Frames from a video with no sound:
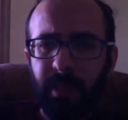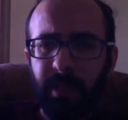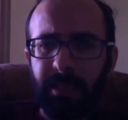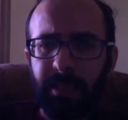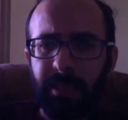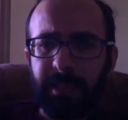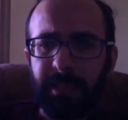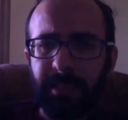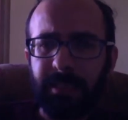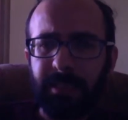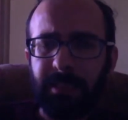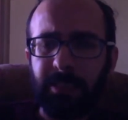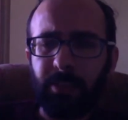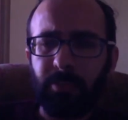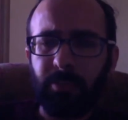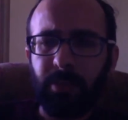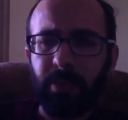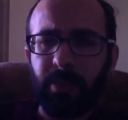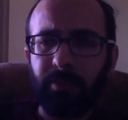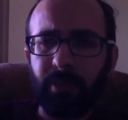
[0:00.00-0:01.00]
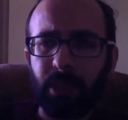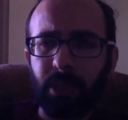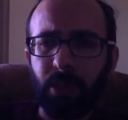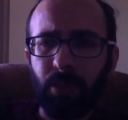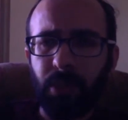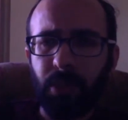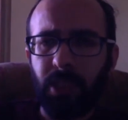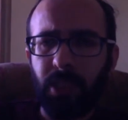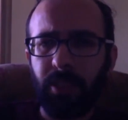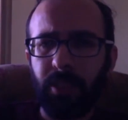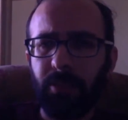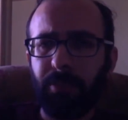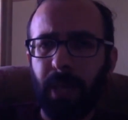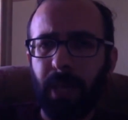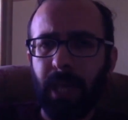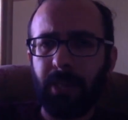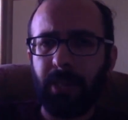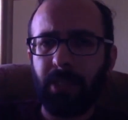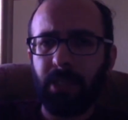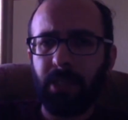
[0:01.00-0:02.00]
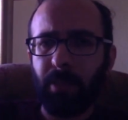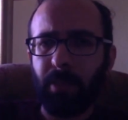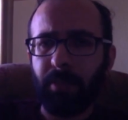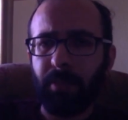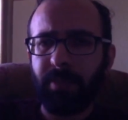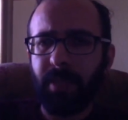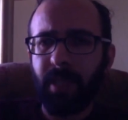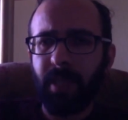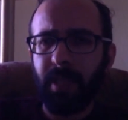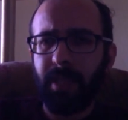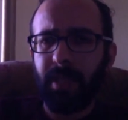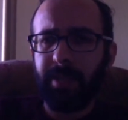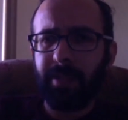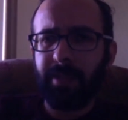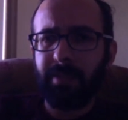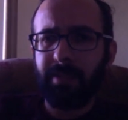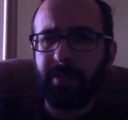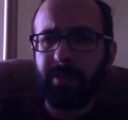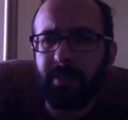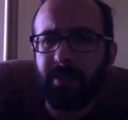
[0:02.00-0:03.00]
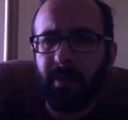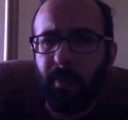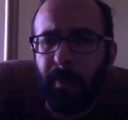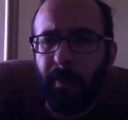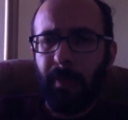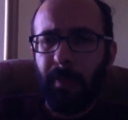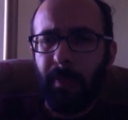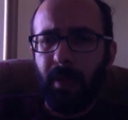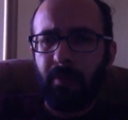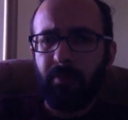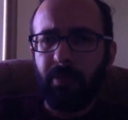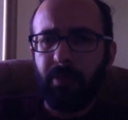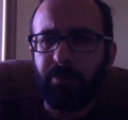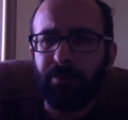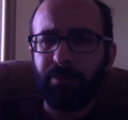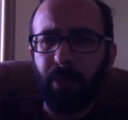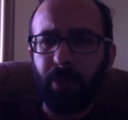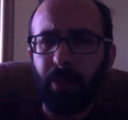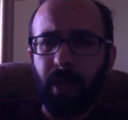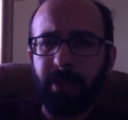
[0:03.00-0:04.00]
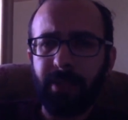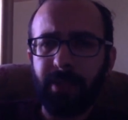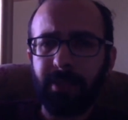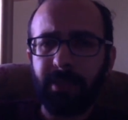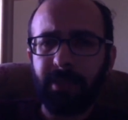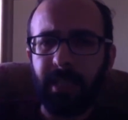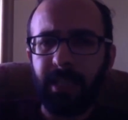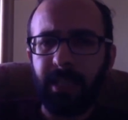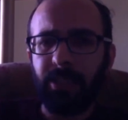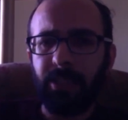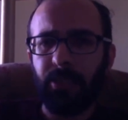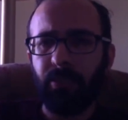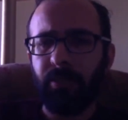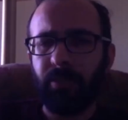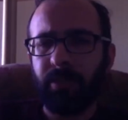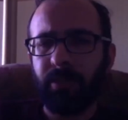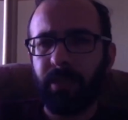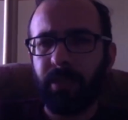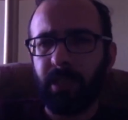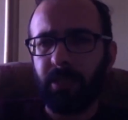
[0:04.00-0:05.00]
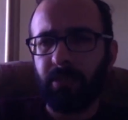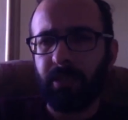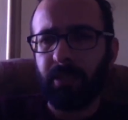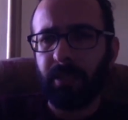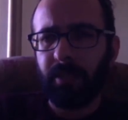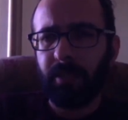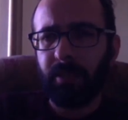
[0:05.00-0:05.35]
that in the revolutionary paradigm of science, we posit a new theory,